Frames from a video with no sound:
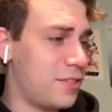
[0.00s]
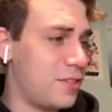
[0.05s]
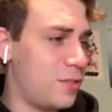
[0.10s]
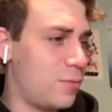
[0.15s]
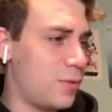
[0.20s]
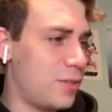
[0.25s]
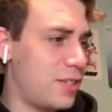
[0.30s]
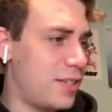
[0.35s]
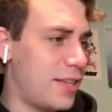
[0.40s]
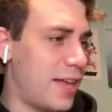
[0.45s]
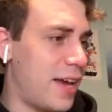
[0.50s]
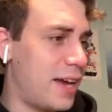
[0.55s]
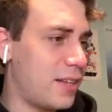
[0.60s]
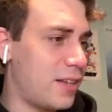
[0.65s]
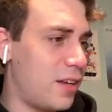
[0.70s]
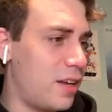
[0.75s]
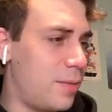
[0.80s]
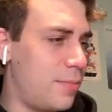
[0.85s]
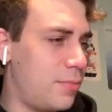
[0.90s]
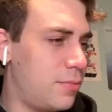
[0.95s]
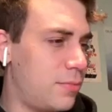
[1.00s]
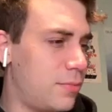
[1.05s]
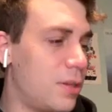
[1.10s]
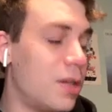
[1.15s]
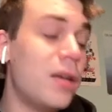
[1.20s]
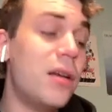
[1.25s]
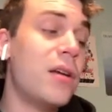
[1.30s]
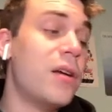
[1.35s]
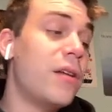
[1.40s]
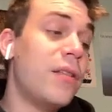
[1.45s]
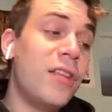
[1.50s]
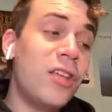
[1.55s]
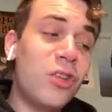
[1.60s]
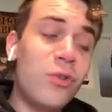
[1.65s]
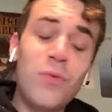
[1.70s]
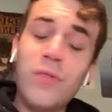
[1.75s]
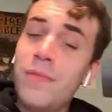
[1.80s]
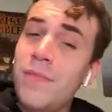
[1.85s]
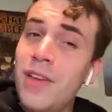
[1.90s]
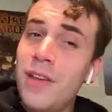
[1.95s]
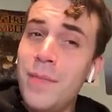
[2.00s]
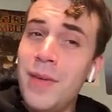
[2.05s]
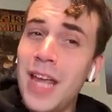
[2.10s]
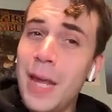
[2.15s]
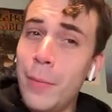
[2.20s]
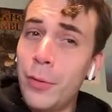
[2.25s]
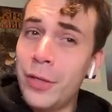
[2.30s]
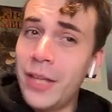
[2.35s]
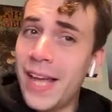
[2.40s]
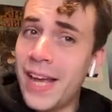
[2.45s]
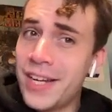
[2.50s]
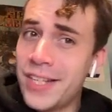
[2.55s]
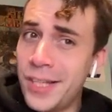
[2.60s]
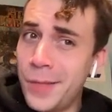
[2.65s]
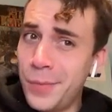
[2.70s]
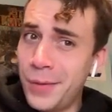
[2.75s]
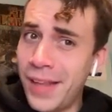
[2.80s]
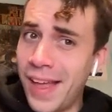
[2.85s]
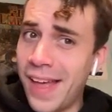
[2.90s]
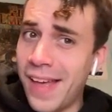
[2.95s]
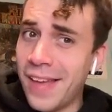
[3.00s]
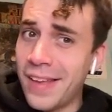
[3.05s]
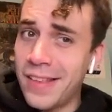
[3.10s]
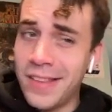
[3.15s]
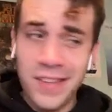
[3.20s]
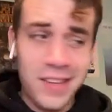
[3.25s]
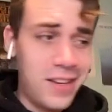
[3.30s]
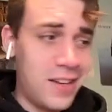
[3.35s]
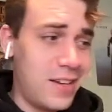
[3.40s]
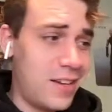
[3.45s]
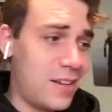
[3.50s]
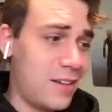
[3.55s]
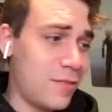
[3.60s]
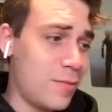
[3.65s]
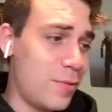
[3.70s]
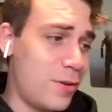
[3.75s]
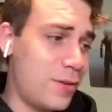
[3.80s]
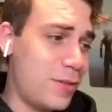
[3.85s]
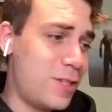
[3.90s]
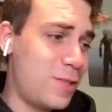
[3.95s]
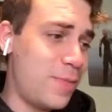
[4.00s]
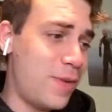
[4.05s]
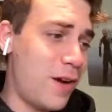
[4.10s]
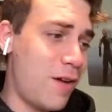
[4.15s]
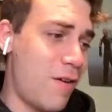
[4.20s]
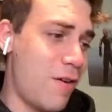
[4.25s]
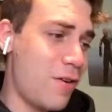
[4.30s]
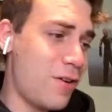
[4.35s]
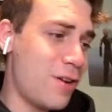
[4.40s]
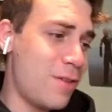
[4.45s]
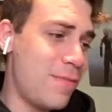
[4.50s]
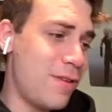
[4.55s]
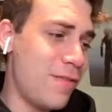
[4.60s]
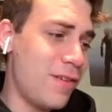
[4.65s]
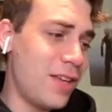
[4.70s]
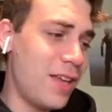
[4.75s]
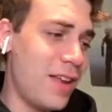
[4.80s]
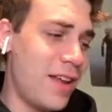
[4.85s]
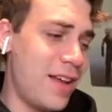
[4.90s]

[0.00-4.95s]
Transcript: this one stacked up? This one may be able to actually play. The uh, remote sparrow could be really